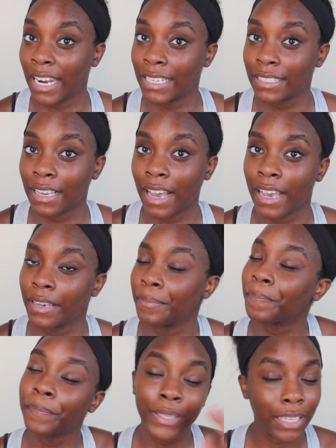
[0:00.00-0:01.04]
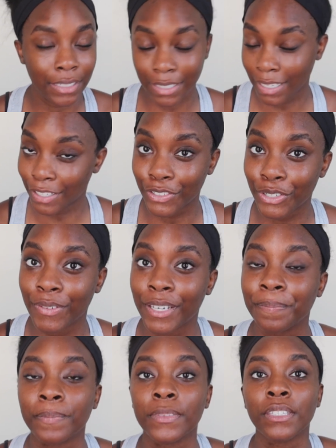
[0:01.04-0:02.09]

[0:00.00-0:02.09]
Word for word: nice guy, but let's get into it.